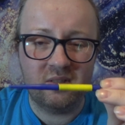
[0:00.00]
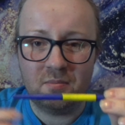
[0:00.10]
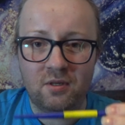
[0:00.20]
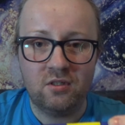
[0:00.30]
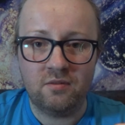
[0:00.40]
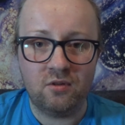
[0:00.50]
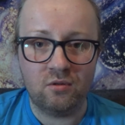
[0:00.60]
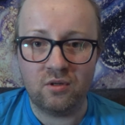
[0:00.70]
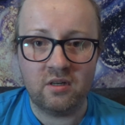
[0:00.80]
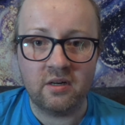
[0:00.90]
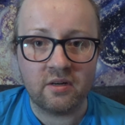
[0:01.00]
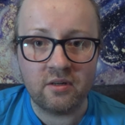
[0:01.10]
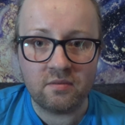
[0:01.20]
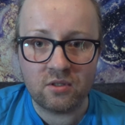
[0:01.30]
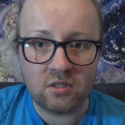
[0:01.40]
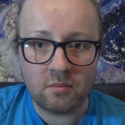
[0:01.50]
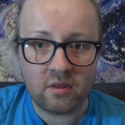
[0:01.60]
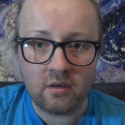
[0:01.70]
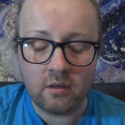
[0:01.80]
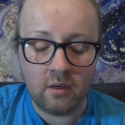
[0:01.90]
especially if you're looking in a hurry for
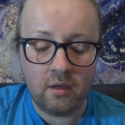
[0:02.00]
something.